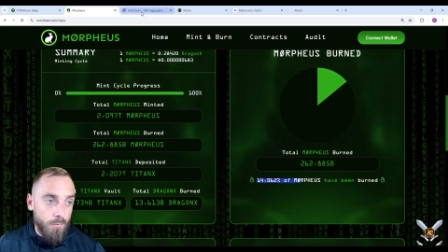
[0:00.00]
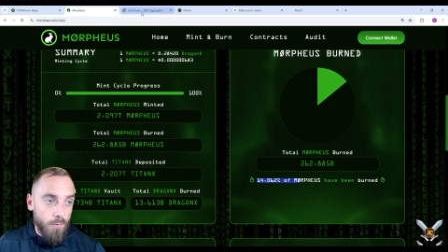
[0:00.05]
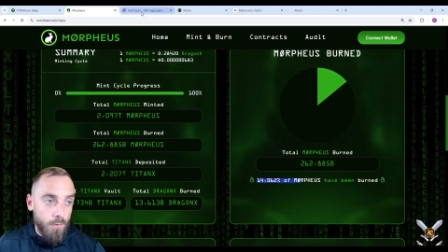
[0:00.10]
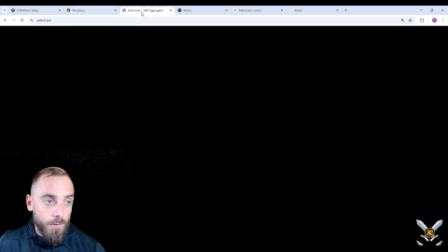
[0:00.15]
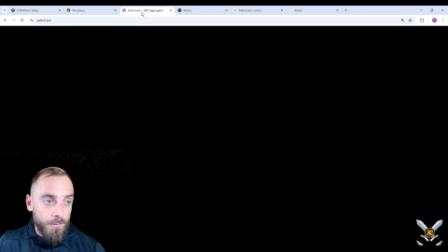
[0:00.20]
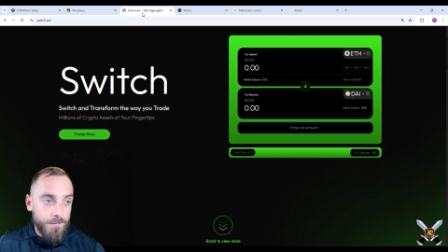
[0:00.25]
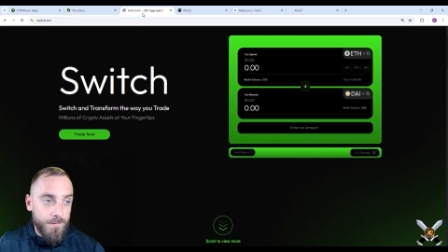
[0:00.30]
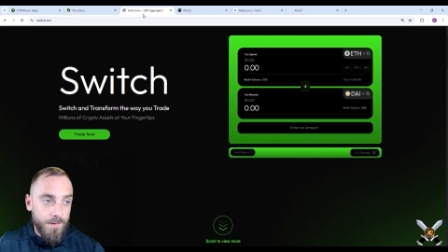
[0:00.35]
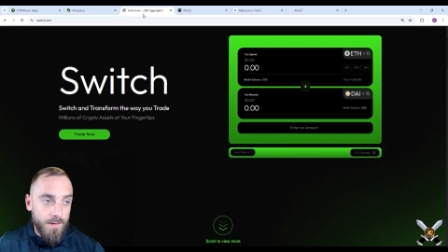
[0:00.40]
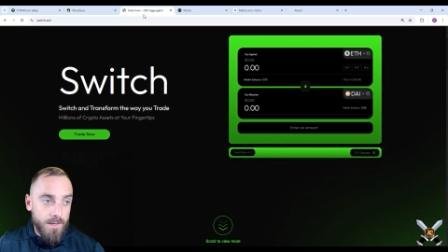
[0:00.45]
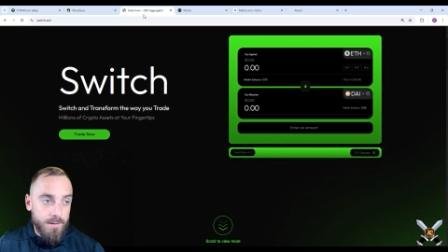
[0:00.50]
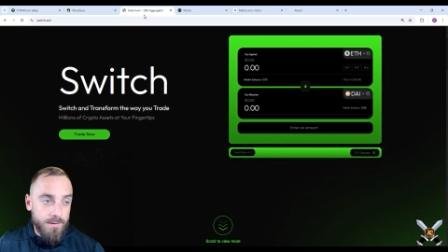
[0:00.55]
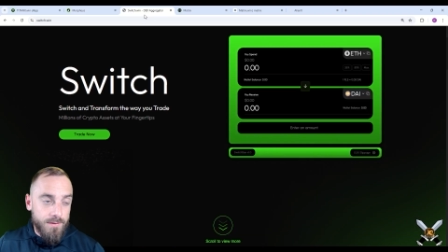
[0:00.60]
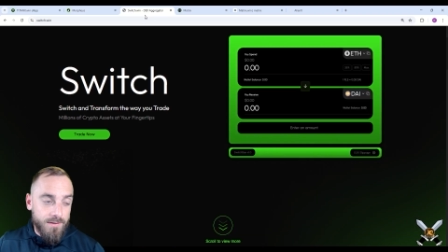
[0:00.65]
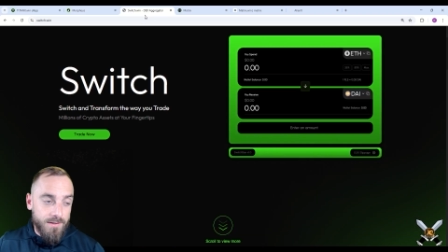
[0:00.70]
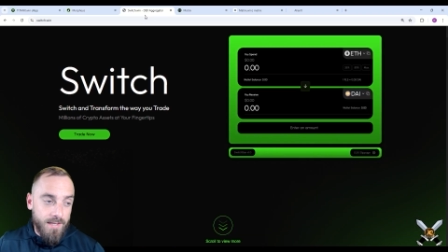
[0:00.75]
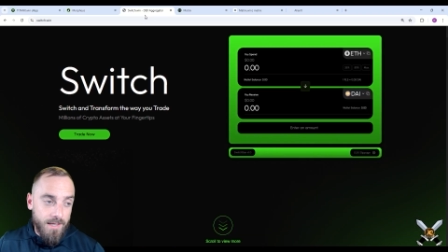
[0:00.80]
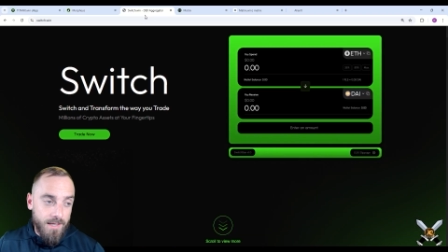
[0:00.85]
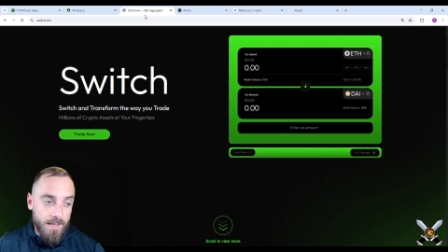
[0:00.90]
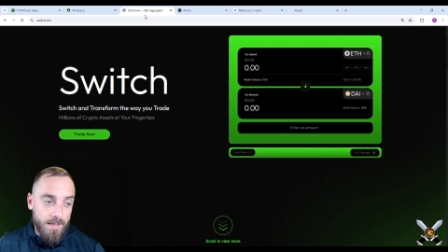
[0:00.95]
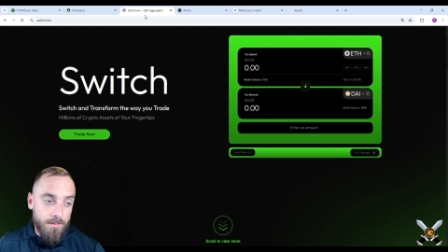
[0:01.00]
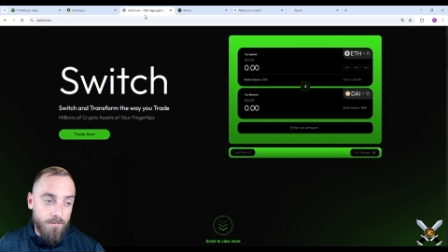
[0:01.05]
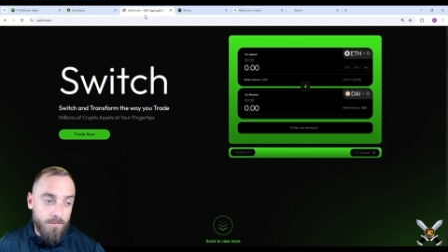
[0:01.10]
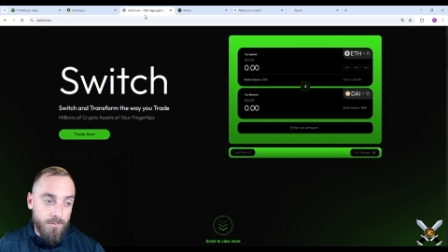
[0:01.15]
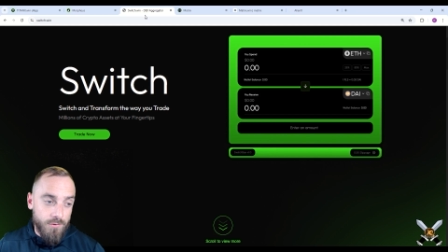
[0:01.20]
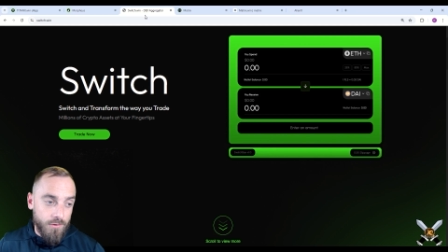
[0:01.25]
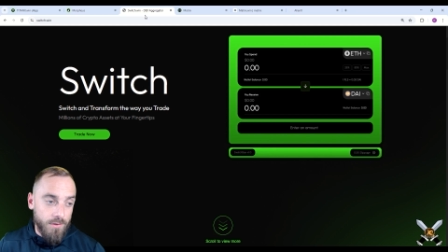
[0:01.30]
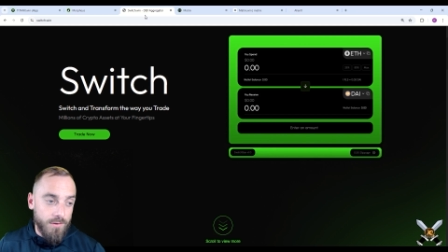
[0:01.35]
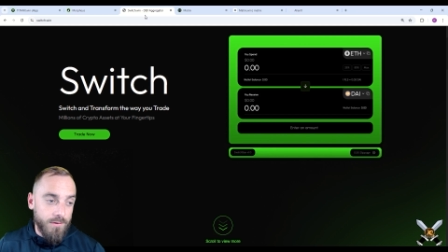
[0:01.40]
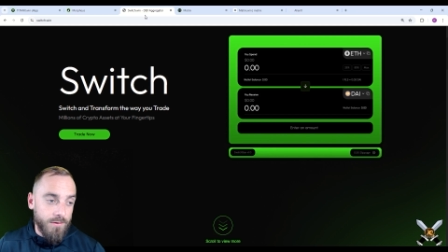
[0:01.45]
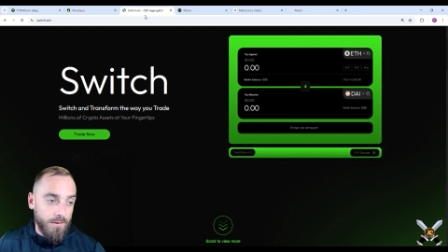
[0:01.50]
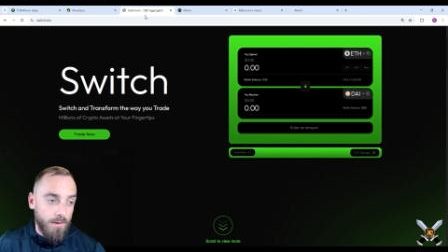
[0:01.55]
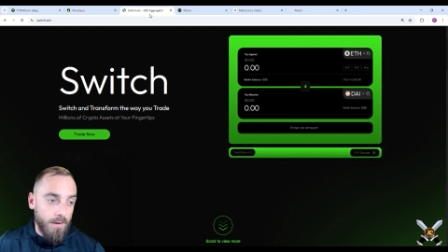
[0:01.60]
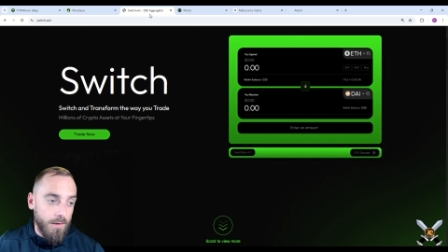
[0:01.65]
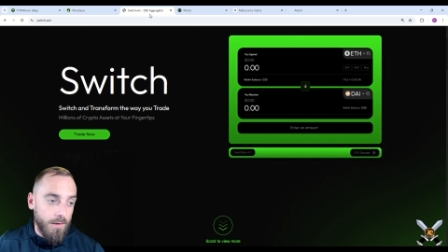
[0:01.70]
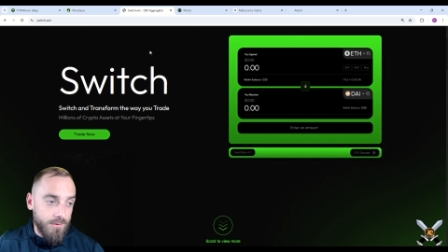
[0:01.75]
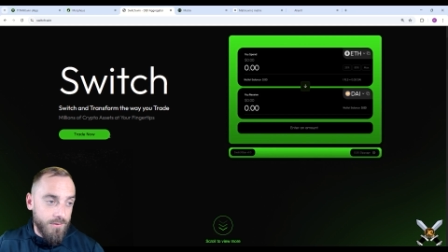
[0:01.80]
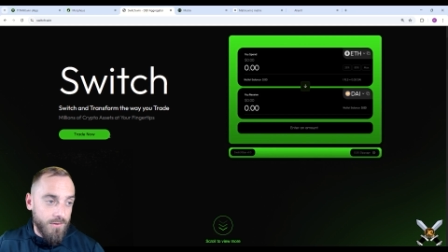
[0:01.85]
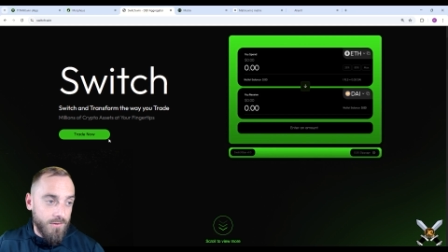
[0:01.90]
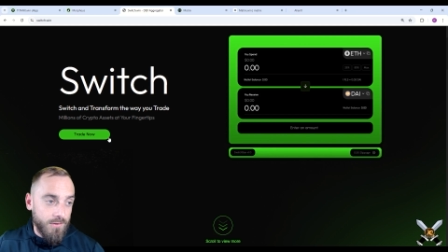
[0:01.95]
Morpheus team just
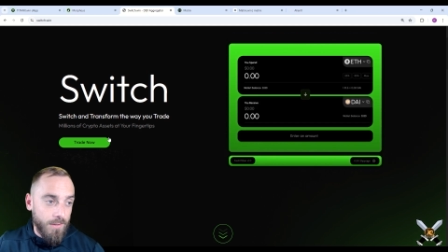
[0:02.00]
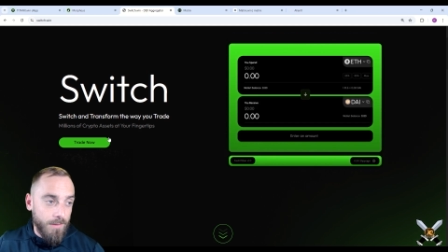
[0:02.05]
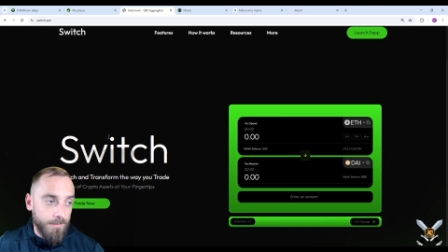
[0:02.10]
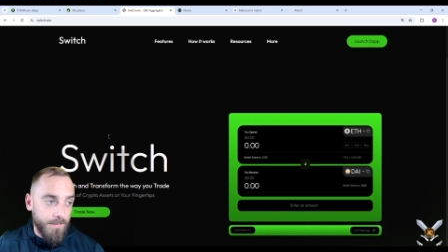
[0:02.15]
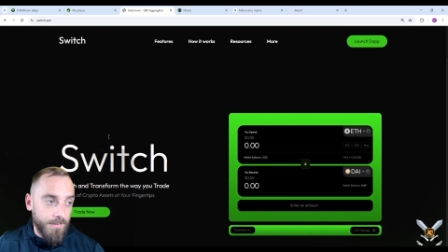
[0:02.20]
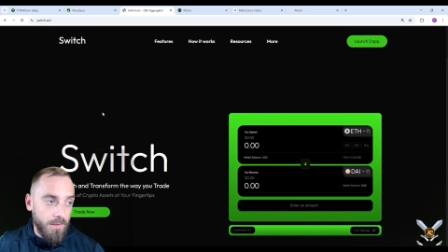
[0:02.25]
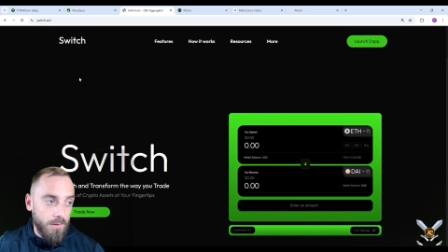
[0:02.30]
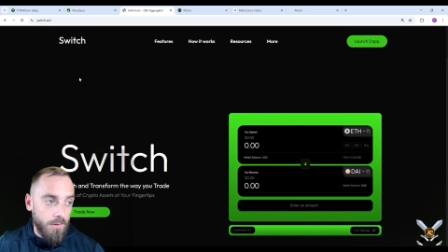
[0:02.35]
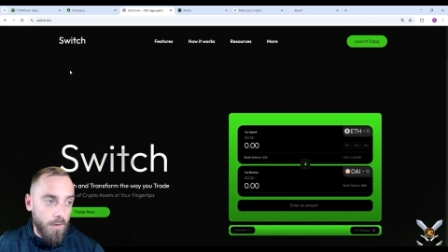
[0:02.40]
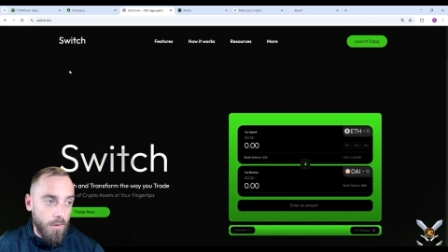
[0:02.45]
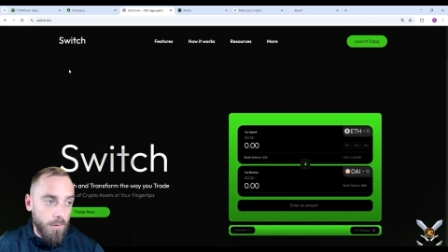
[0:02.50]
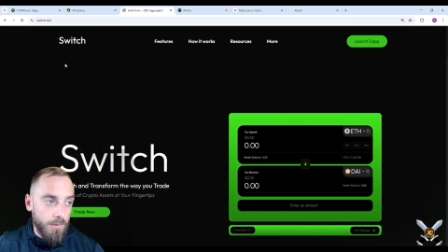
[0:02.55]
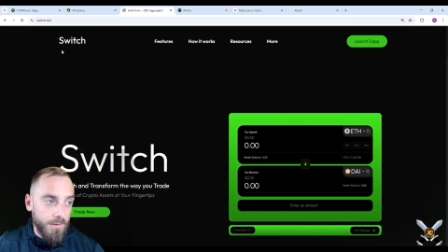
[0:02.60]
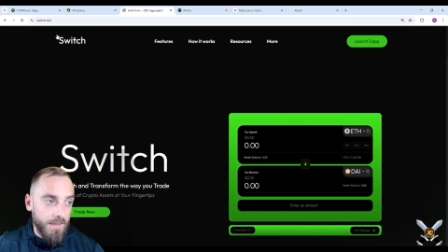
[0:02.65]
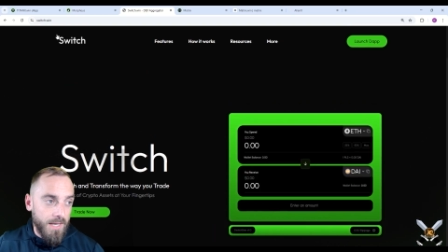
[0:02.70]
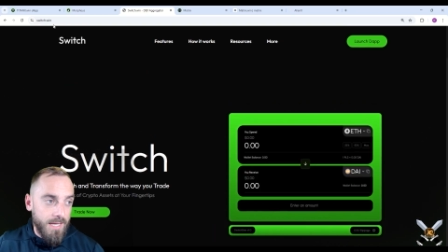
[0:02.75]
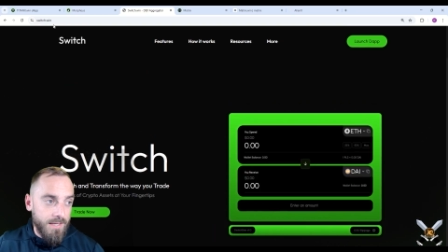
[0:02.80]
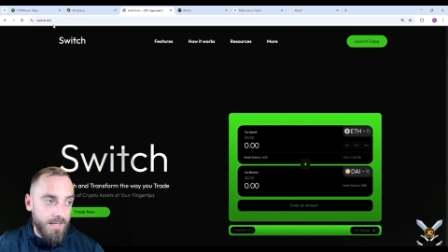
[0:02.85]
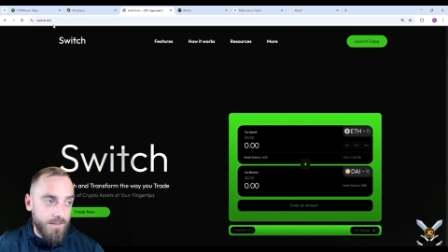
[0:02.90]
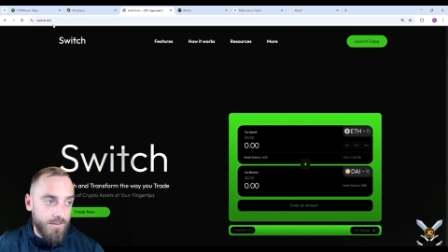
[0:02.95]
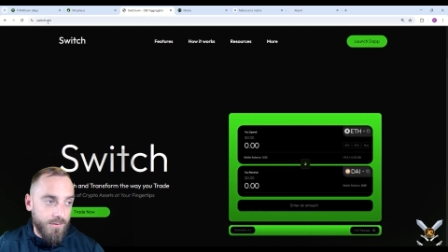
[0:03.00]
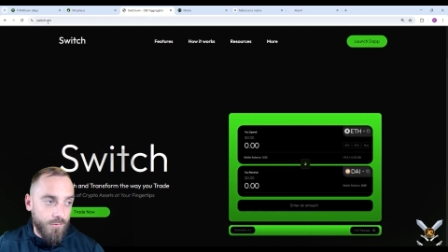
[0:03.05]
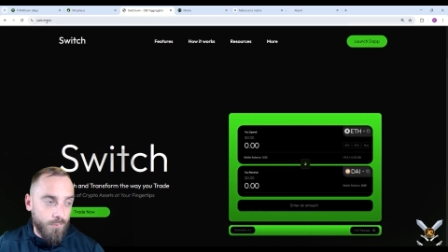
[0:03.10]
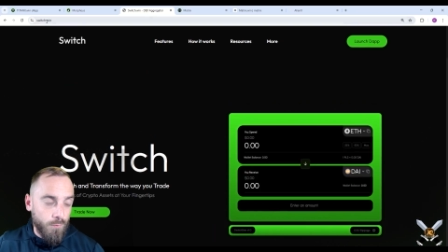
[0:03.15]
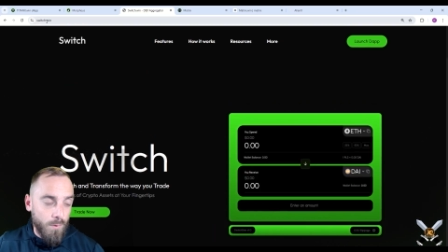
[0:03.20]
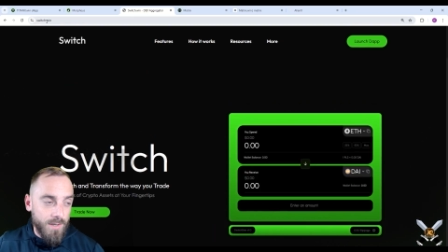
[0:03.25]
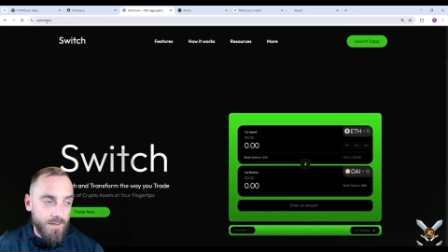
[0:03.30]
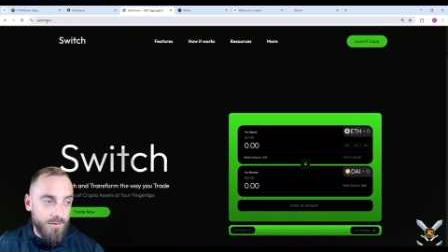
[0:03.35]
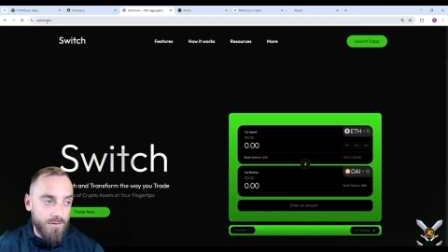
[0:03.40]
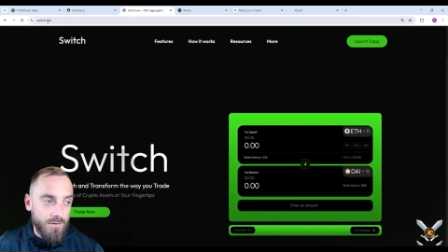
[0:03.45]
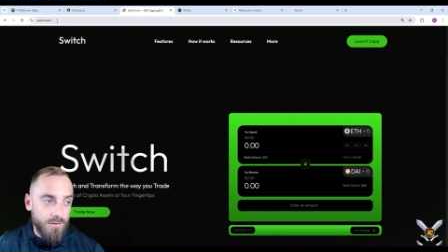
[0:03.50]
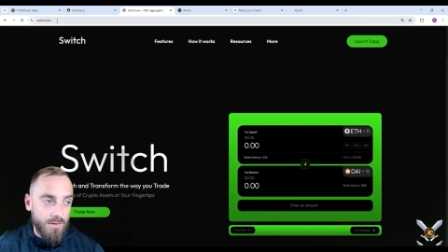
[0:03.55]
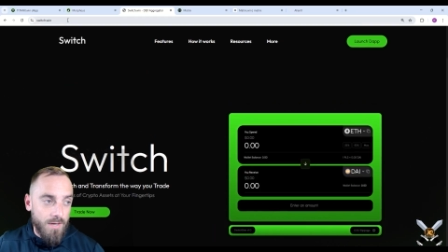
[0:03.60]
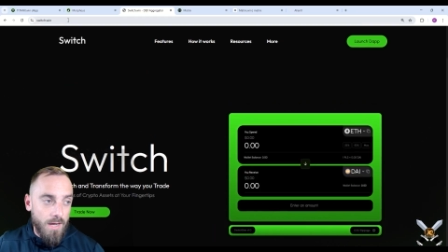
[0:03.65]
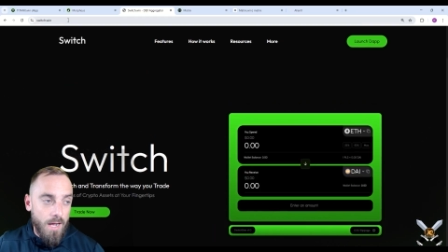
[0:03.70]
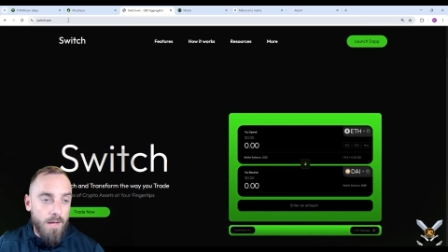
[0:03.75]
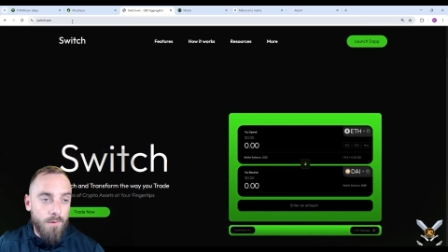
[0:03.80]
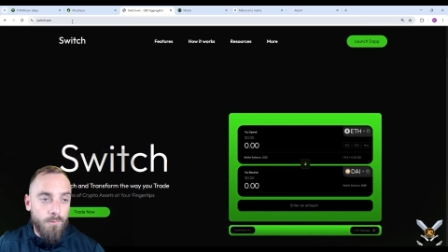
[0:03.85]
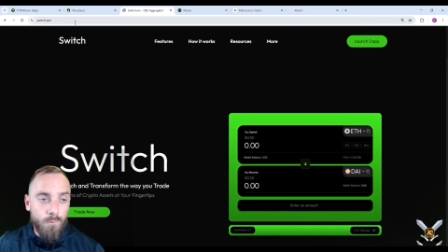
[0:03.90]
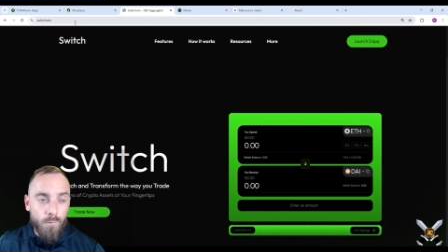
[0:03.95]
launched something called a
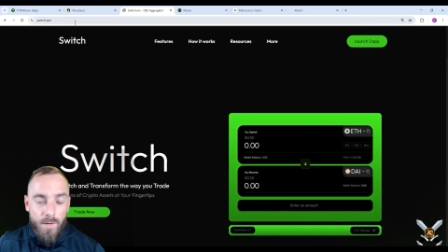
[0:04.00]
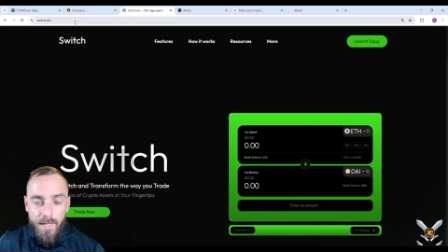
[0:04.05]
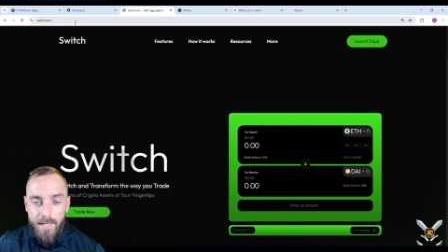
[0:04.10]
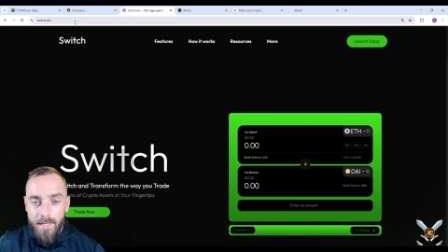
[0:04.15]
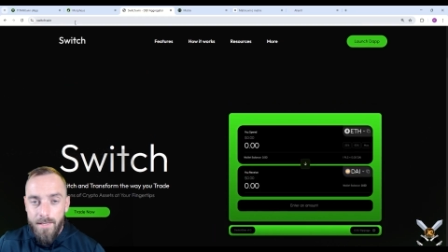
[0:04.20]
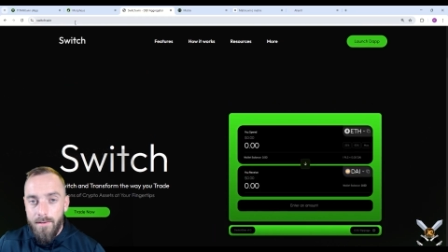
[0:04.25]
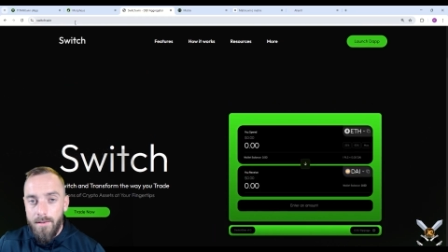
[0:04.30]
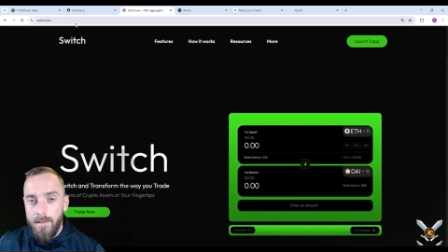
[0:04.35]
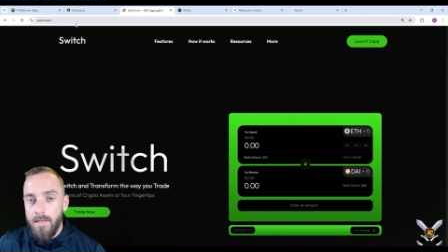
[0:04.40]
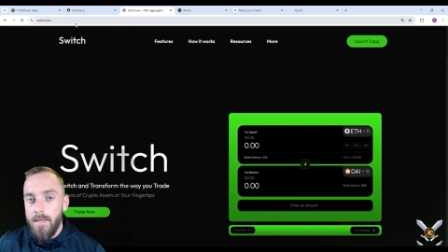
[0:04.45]
switch.win.